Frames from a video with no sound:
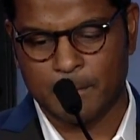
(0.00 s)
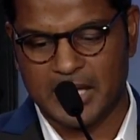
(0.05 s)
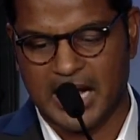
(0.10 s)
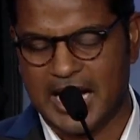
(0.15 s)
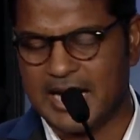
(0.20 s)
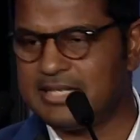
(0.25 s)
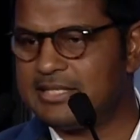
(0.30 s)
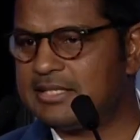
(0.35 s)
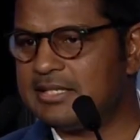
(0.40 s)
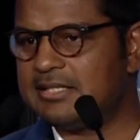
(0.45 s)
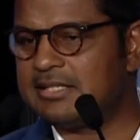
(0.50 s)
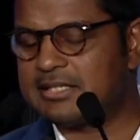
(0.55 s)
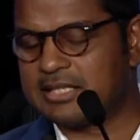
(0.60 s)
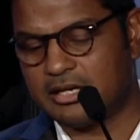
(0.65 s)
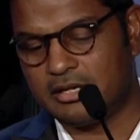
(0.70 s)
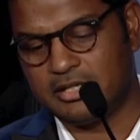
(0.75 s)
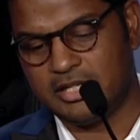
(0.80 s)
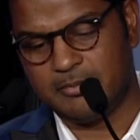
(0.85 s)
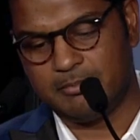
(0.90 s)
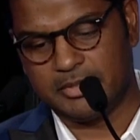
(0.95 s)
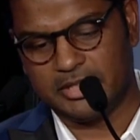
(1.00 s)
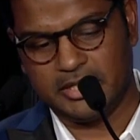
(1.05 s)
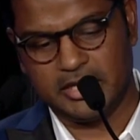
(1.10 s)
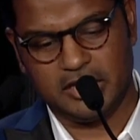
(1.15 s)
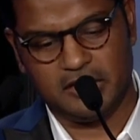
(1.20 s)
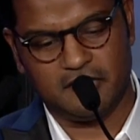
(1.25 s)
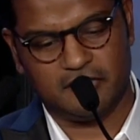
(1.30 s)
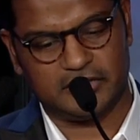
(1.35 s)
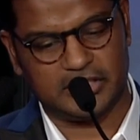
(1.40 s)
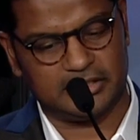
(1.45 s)
I sincerely
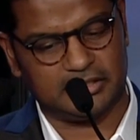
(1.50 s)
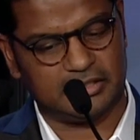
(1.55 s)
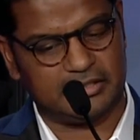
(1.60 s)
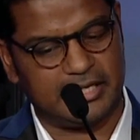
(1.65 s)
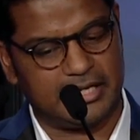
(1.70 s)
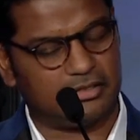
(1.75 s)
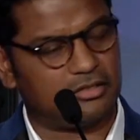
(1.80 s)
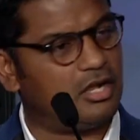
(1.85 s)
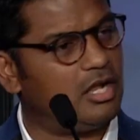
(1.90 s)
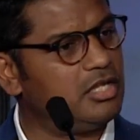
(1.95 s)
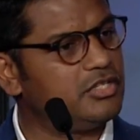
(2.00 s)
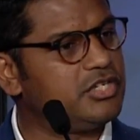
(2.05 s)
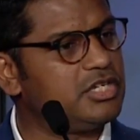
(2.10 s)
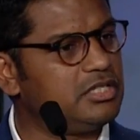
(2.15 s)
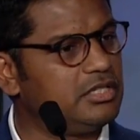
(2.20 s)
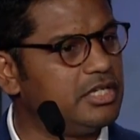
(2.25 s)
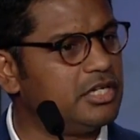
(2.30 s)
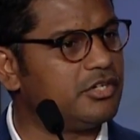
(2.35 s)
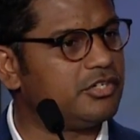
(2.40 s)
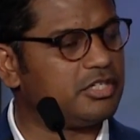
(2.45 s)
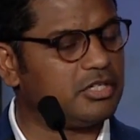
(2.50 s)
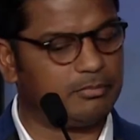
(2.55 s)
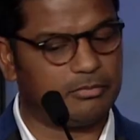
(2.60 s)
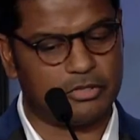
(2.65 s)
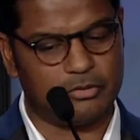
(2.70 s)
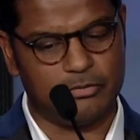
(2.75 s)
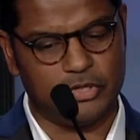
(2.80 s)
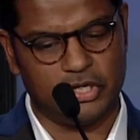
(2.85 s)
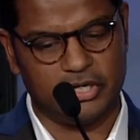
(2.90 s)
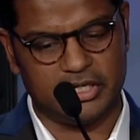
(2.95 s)
believe that the technology leadership
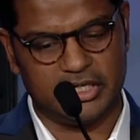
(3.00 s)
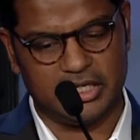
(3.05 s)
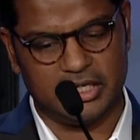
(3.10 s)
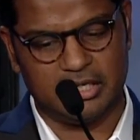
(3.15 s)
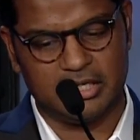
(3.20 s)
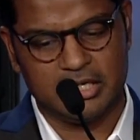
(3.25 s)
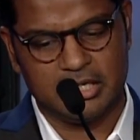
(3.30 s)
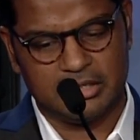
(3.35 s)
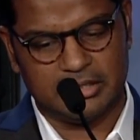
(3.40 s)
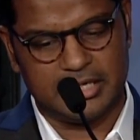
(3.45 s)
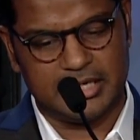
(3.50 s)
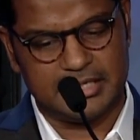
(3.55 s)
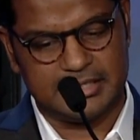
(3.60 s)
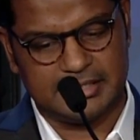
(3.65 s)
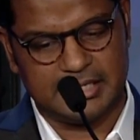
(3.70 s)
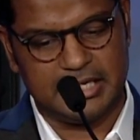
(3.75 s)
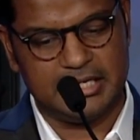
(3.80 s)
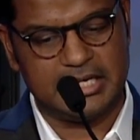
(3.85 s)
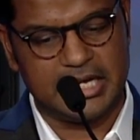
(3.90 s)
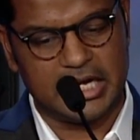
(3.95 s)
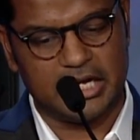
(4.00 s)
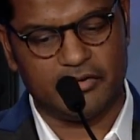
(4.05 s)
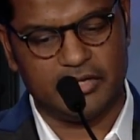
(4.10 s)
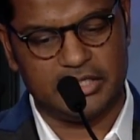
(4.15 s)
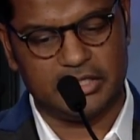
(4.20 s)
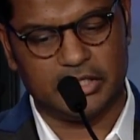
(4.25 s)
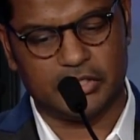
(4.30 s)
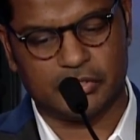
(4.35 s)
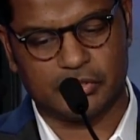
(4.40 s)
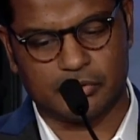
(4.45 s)
community that is in here
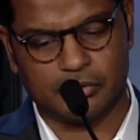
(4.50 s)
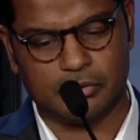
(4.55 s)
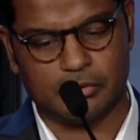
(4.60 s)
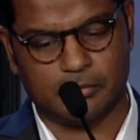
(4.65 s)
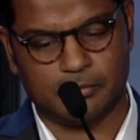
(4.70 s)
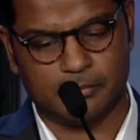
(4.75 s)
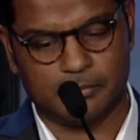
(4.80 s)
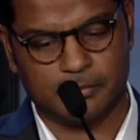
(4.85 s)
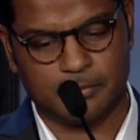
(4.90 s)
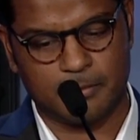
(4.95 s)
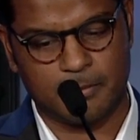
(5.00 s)
in this room